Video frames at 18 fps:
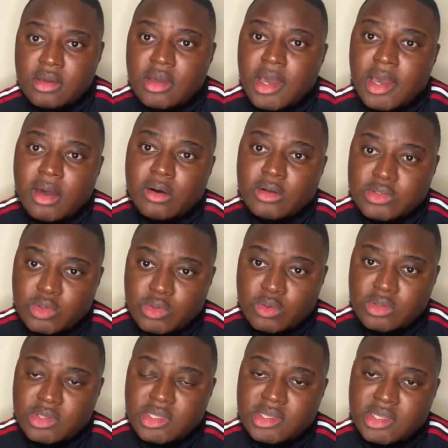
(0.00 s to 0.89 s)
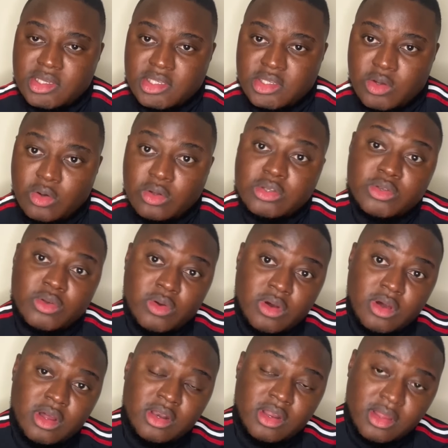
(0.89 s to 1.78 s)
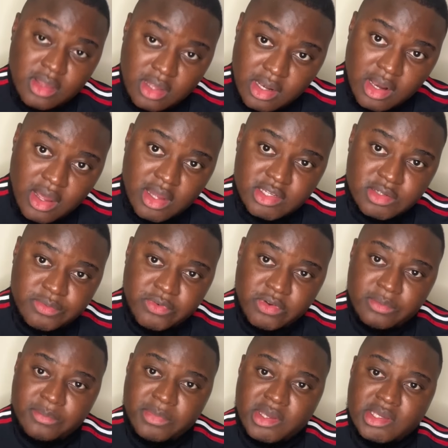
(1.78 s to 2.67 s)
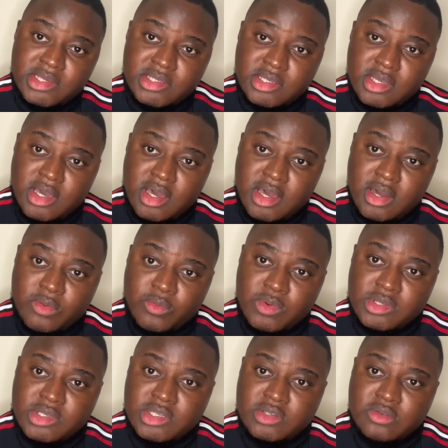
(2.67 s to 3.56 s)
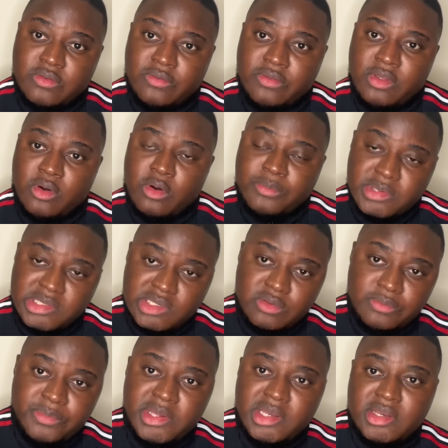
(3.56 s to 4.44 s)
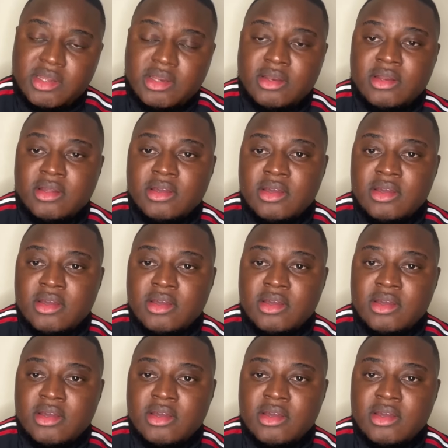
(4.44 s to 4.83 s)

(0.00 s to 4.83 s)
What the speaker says: I also know that there's also another large fan base which is of the opposite opinion.